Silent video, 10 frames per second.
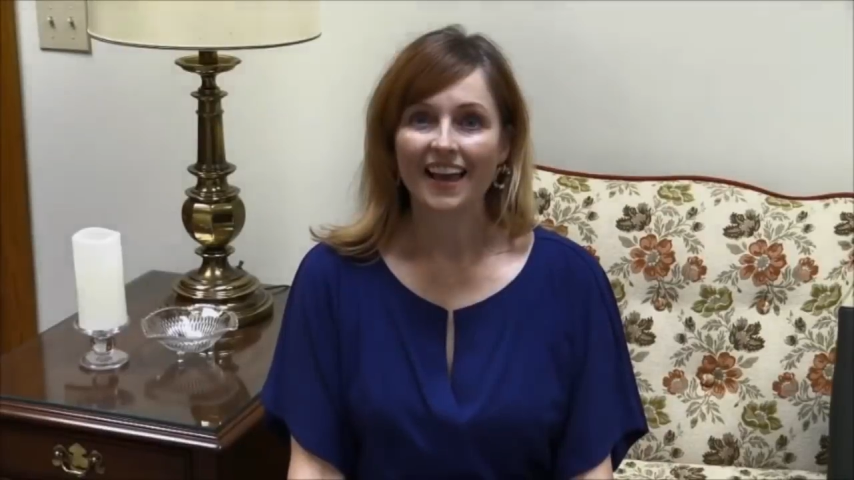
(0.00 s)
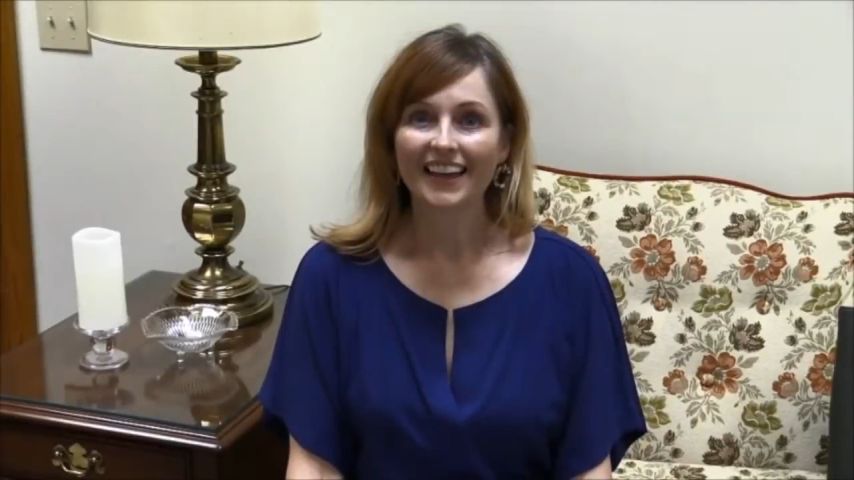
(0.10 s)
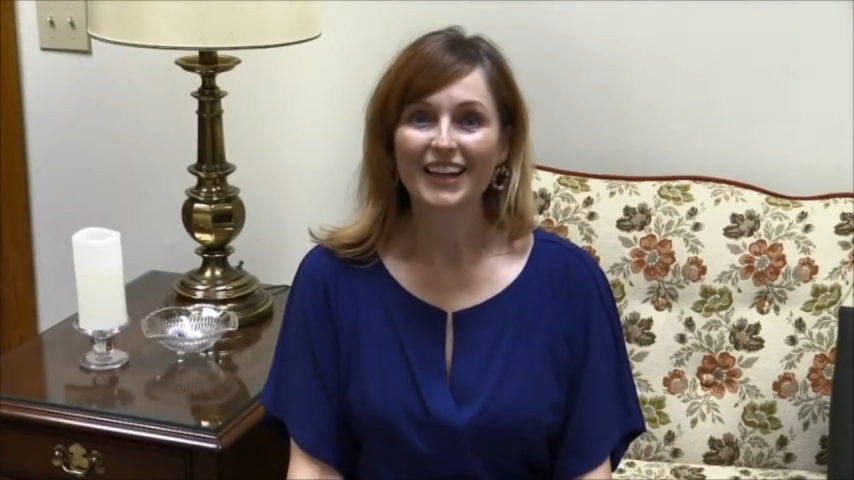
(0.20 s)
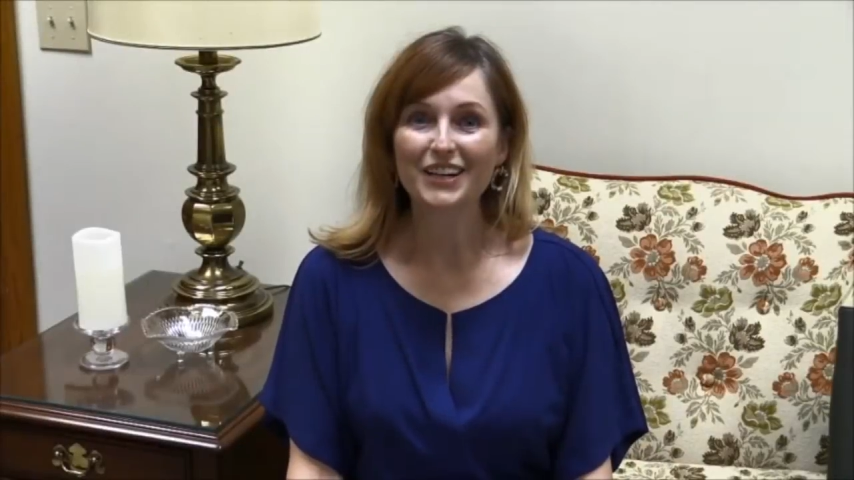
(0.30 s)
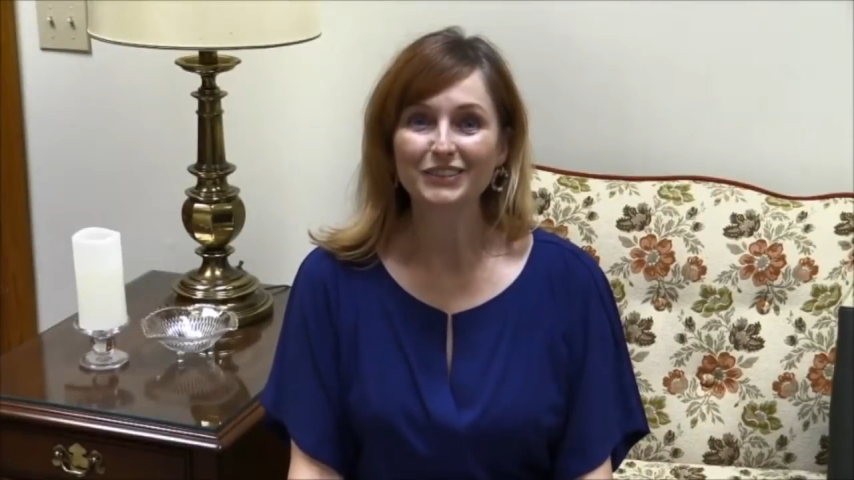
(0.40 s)

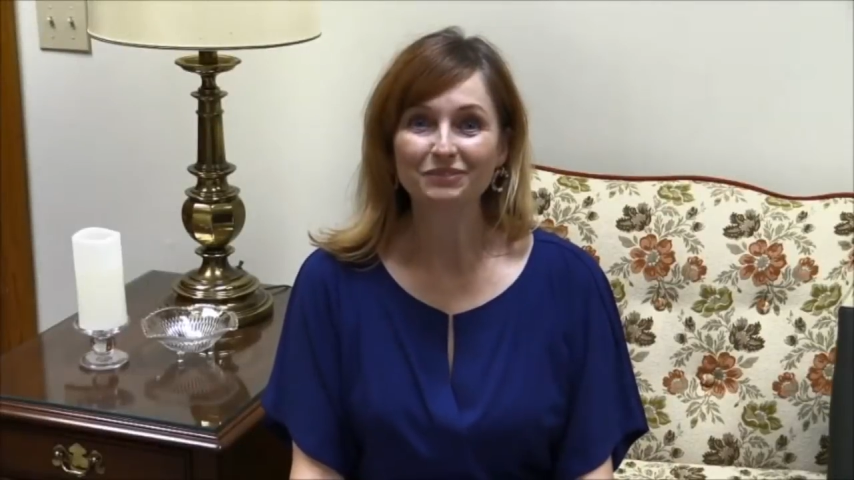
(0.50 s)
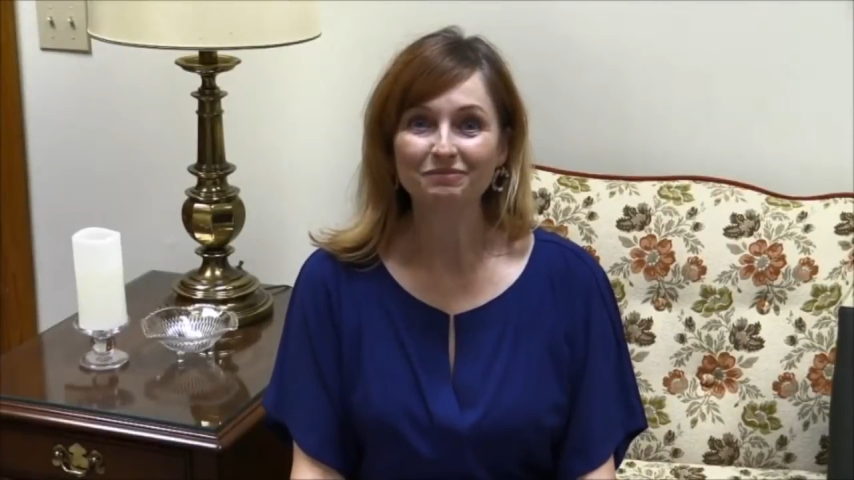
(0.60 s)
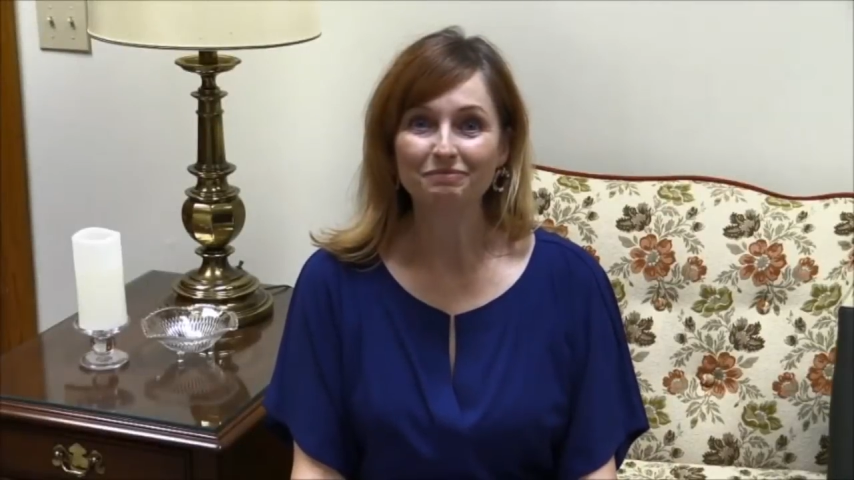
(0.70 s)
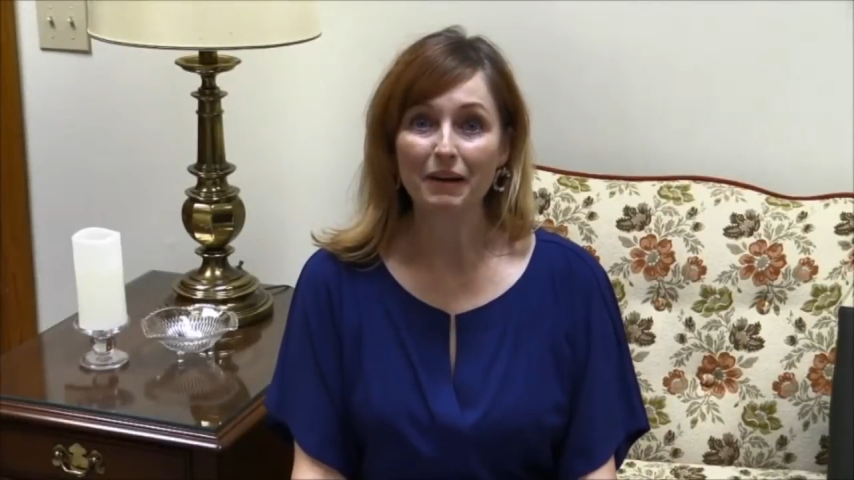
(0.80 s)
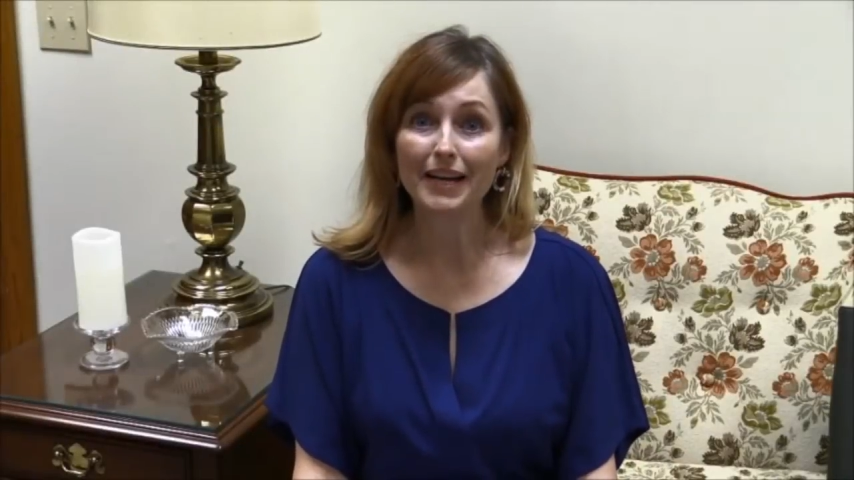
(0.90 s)
Hello,
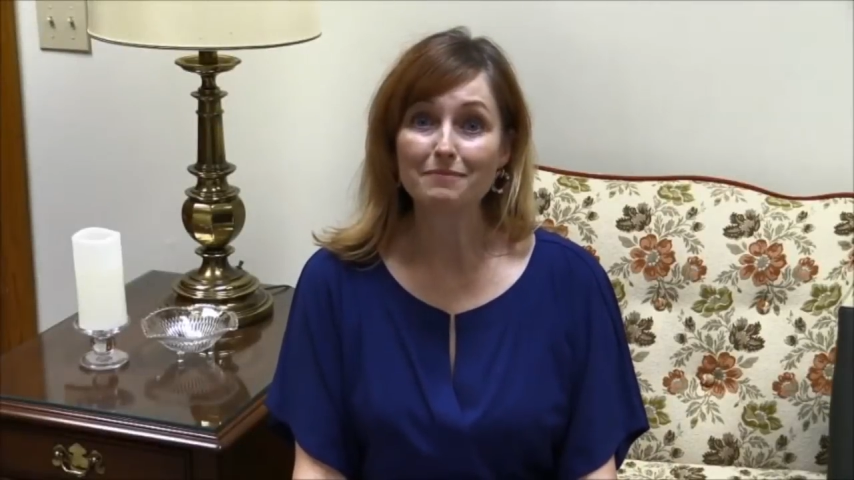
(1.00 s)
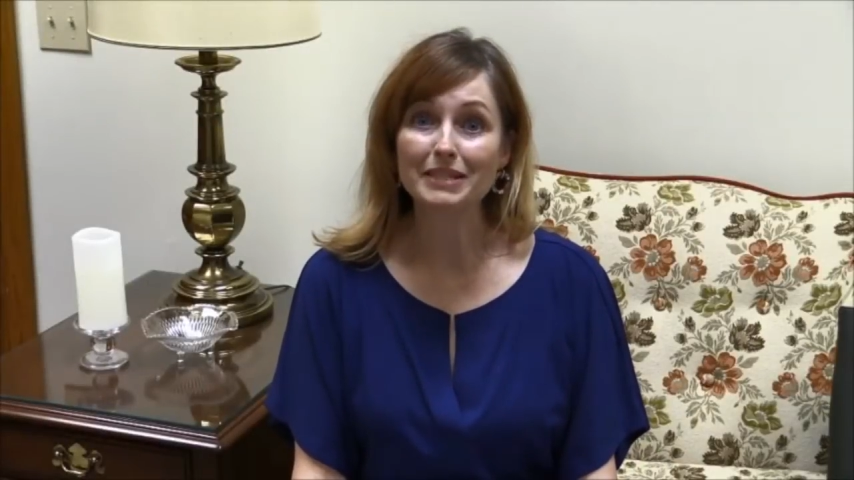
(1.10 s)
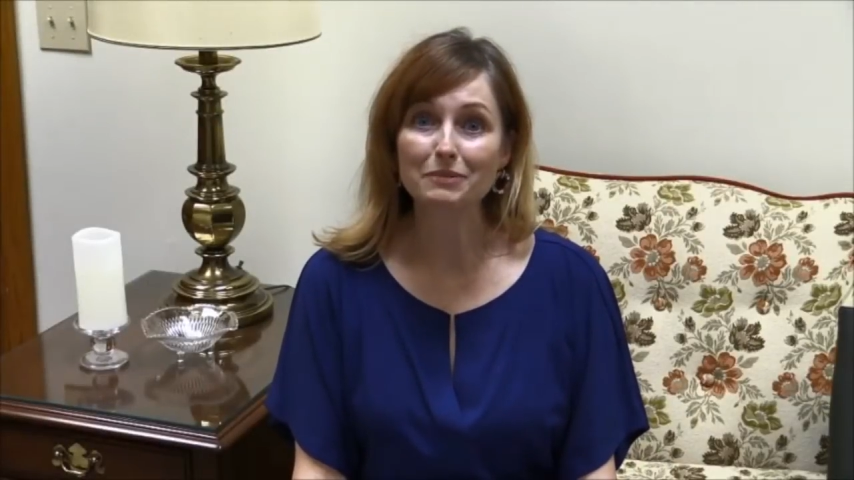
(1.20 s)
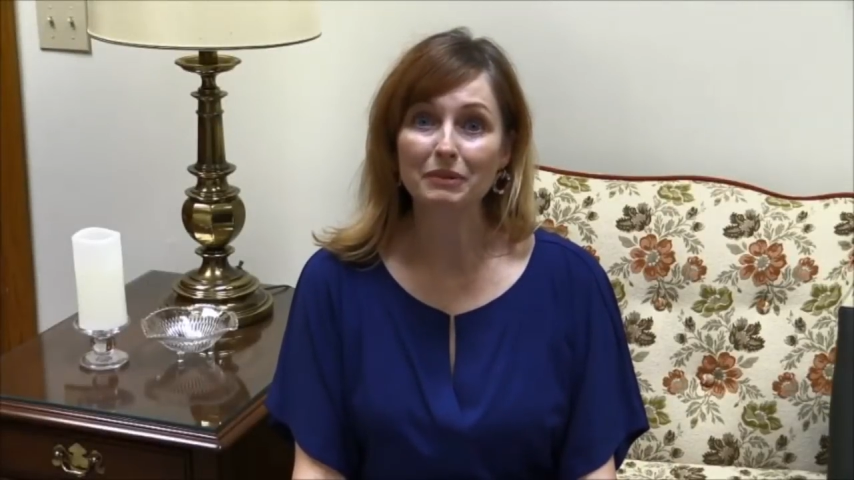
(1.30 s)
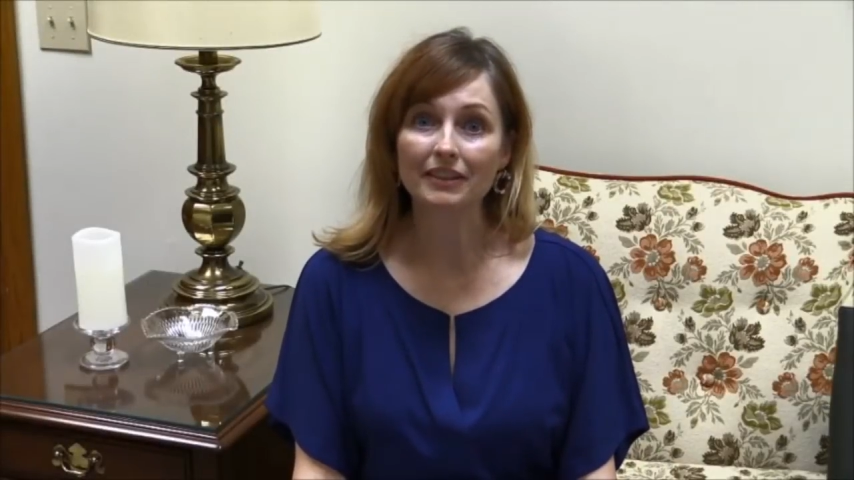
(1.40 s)
my name
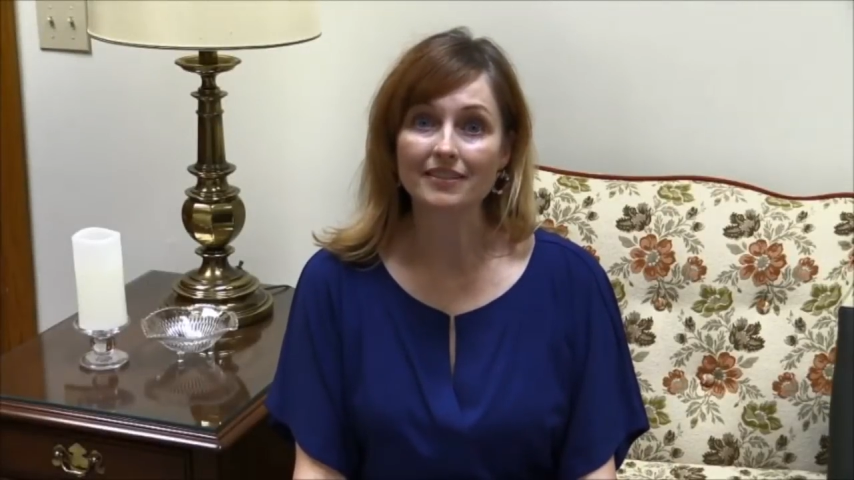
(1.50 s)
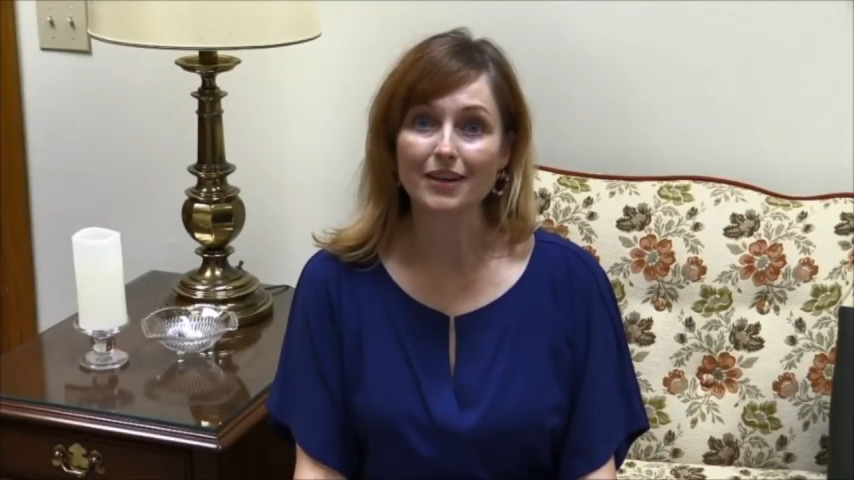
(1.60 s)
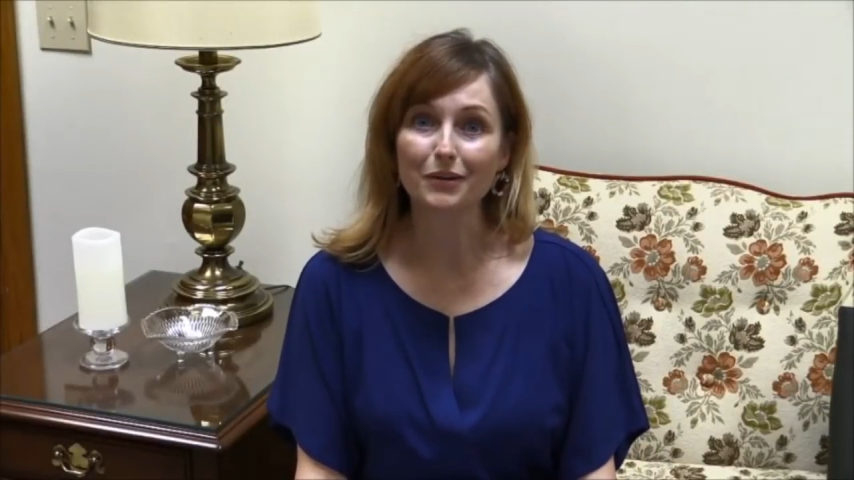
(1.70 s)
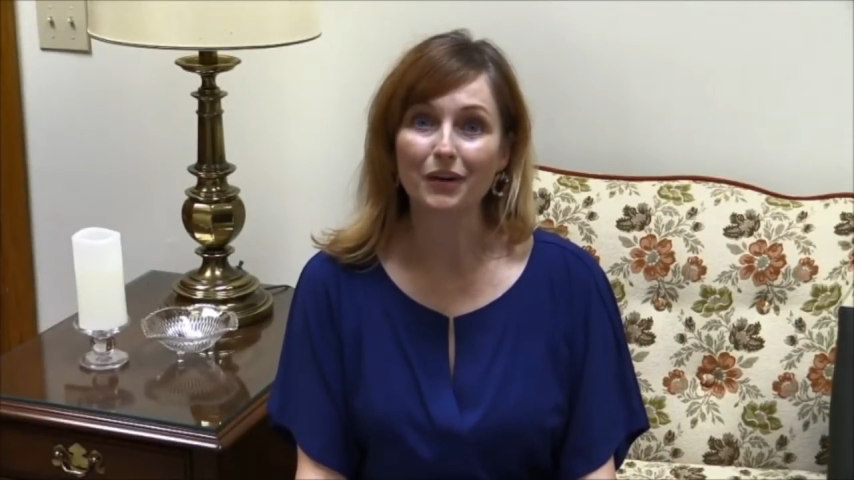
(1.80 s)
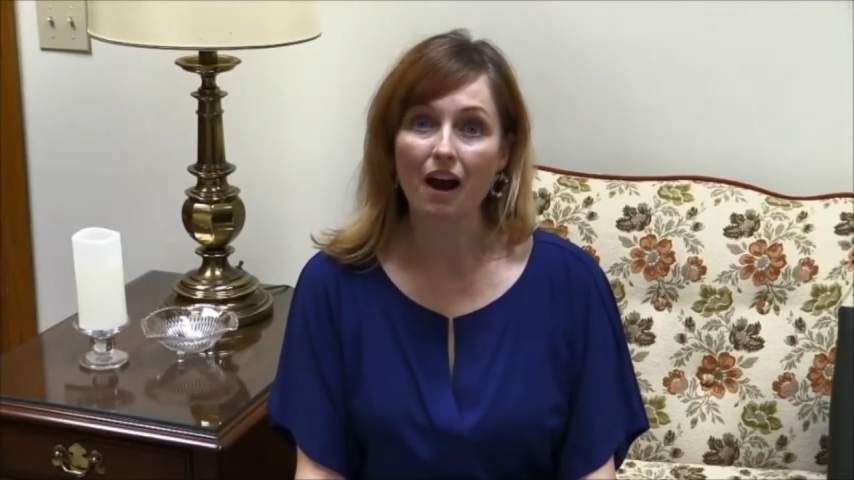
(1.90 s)
is
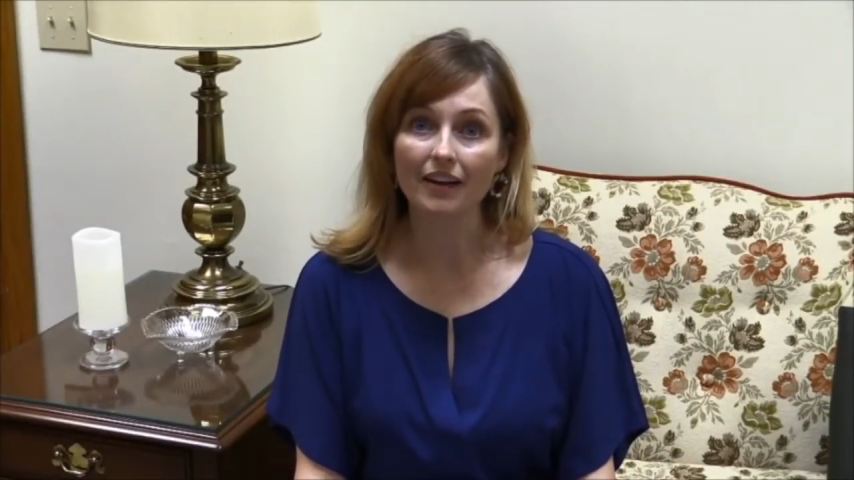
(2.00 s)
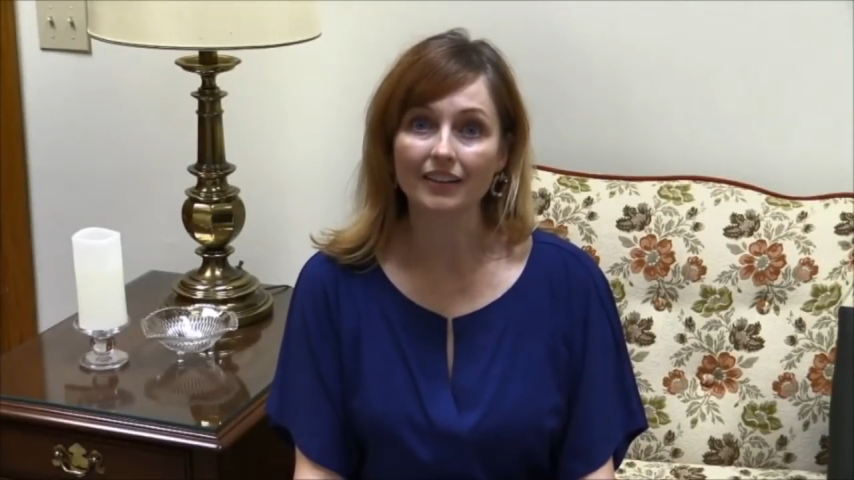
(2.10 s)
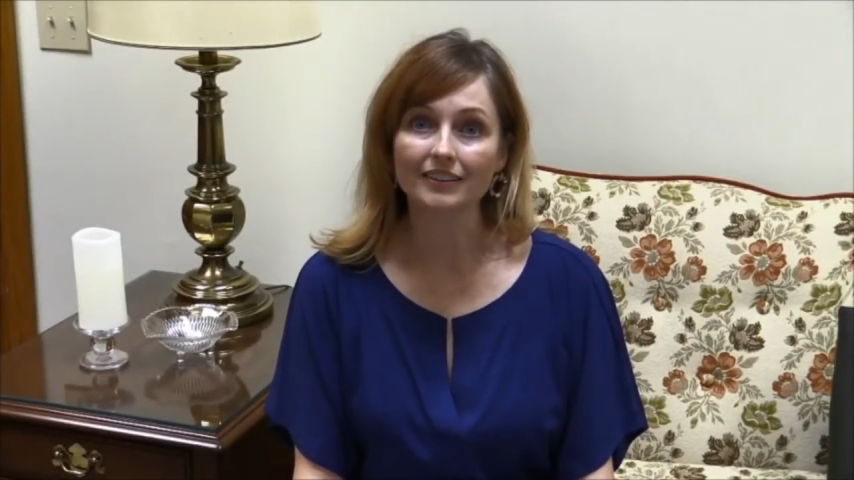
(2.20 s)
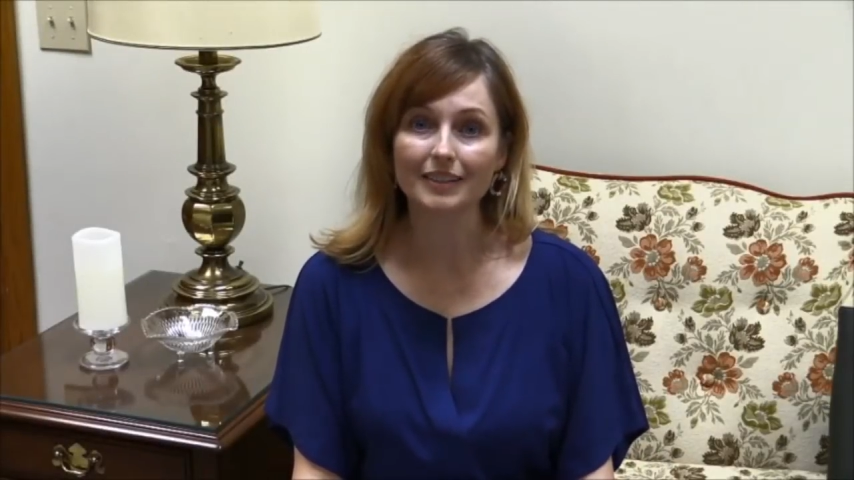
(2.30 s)
Melissa O'Connor,